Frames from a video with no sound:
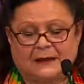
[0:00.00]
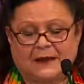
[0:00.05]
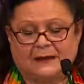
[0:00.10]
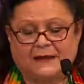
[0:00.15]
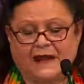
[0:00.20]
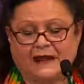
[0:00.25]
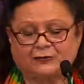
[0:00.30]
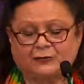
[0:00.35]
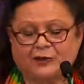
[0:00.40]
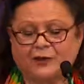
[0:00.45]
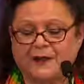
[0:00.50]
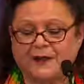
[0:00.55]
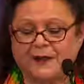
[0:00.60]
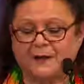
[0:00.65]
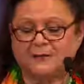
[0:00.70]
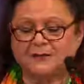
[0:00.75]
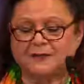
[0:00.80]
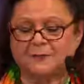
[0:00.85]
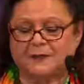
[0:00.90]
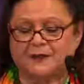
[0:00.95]
And that
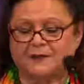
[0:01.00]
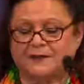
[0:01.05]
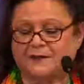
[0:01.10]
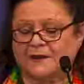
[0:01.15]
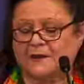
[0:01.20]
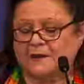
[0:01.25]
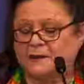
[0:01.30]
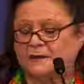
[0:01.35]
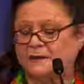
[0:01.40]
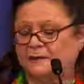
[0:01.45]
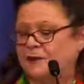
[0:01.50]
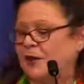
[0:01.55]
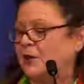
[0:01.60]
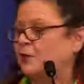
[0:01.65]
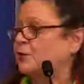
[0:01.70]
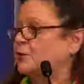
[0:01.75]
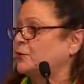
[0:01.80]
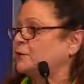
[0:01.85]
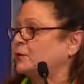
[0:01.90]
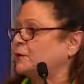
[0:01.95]
treaty was with the
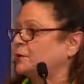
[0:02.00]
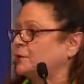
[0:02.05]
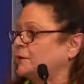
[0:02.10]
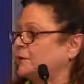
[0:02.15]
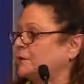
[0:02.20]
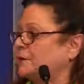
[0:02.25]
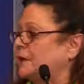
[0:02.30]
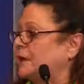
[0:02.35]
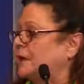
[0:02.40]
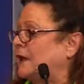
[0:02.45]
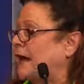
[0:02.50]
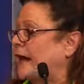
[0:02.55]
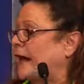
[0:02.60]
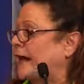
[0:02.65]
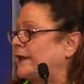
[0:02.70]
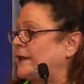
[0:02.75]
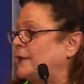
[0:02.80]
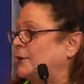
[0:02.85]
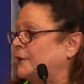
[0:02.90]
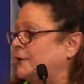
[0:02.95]
local Kulin
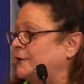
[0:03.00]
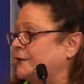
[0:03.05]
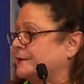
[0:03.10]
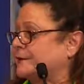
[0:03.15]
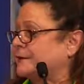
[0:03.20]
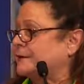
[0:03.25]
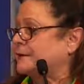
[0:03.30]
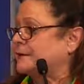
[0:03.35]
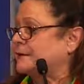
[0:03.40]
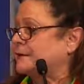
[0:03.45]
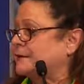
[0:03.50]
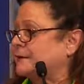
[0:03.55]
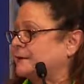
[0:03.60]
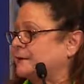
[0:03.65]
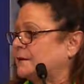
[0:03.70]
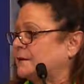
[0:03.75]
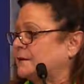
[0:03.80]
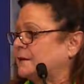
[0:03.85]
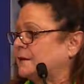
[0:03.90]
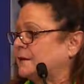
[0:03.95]
clan elders,
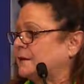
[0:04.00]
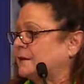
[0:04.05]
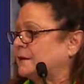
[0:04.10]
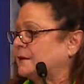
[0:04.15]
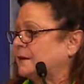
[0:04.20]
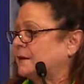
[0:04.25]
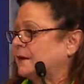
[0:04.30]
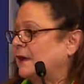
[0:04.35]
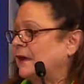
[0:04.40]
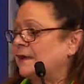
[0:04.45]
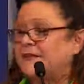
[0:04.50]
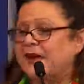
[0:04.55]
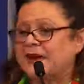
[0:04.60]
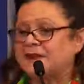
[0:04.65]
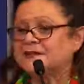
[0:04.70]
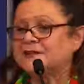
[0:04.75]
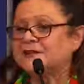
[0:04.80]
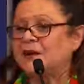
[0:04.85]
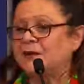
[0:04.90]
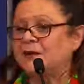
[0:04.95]
and
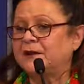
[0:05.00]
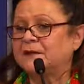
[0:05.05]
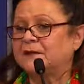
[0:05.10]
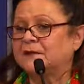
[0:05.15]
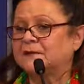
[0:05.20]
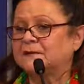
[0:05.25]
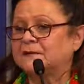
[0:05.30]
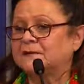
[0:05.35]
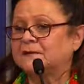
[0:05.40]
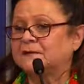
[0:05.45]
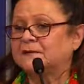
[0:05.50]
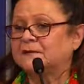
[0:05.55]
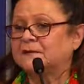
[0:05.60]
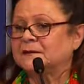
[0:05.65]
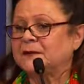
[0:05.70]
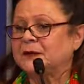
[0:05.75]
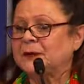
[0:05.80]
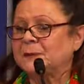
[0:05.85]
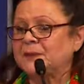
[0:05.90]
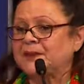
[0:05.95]
they signed it.
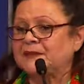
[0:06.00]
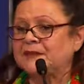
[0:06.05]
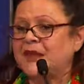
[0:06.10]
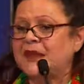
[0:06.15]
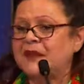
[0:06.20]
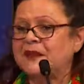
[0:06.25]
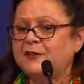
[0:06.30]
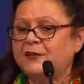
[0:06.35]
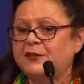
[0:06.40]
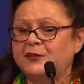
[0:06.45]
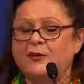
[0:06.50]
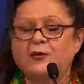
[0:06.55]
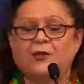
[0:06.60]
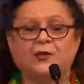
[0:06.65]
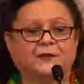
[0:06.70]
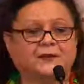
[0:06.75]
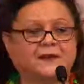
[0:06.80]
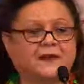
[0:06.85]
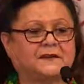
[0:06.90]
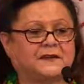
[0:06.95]
But they
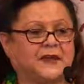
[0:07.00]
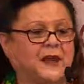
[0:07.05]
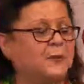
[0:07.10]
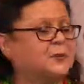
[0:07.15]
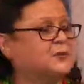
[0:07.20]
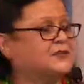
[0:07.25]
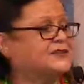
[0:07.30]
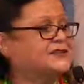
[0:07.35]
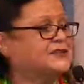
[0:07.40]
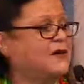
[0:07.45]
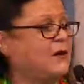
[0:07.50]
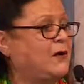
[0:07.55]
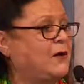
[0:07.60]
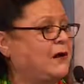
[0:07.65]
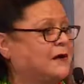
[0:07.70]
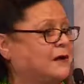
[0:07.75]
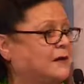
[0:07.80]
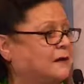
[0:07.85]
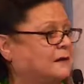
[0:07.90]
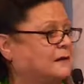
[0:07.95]
thought that they were
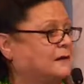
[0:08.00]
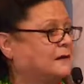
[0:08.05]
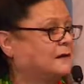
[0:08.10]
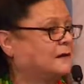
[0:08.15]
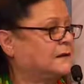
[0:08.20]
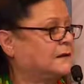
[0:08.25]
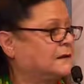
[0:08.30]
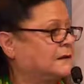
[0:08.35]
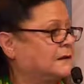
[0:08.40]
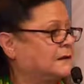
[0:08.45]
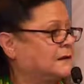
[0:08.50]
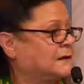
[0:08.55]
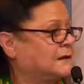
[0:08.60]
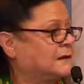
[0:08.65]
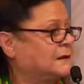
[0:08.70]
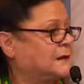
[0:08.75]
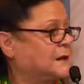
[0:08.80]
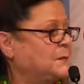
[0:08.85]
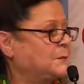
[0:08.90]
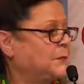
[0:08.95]
signing
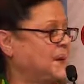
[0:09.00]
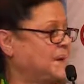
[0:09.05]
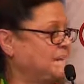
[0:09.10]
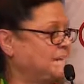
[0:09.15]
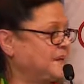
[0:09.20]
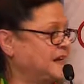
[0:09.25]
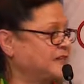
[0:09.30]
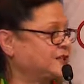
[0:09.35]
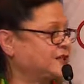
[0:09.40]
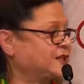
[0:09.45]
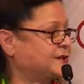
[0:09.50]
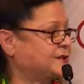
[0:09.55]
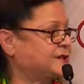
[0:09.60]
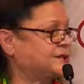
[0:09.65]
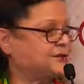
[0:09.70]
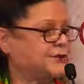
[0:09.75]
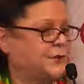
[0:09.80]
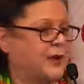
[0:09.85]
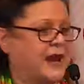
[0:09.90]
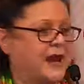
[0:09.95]

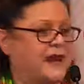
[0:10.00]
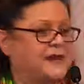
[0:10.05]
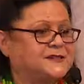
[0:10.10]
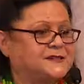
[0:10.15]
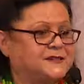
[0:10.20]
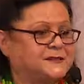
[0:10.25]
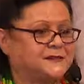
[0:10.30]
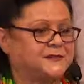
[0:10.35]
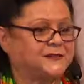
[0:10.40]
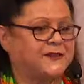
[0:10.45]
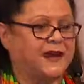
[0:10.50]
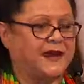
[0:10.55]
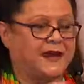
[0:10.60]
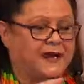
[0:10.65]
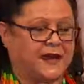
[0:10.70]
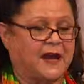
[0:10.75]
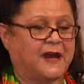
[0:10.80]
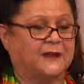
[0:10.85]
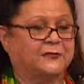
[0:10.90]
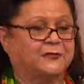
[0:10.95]
permission to enter
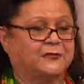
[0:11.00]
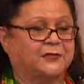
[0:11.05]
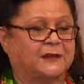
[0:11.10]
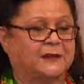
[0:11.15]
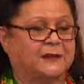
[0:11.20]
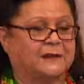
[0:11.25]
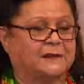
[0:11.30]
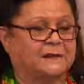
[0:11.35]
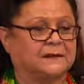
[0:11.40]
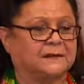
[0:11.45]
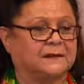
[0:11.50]
their country,